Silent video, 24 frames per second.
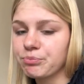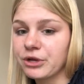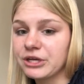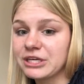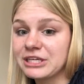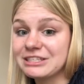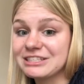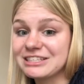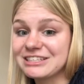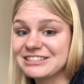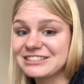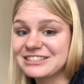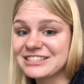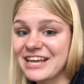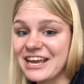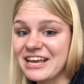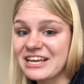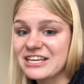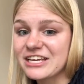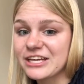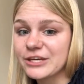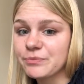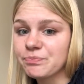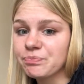but he didn't
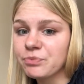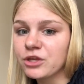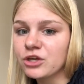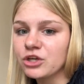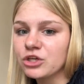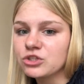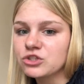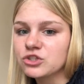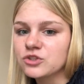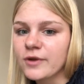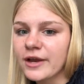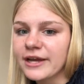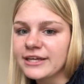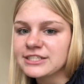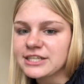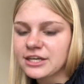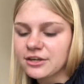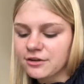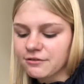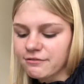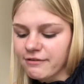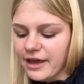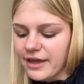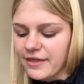take it. So I
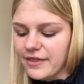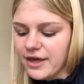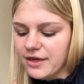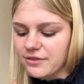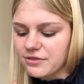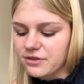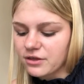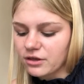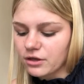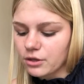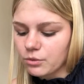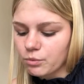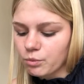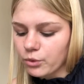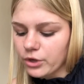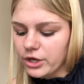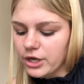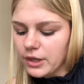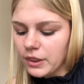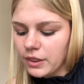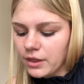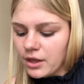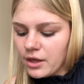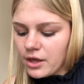identify that theme
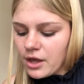with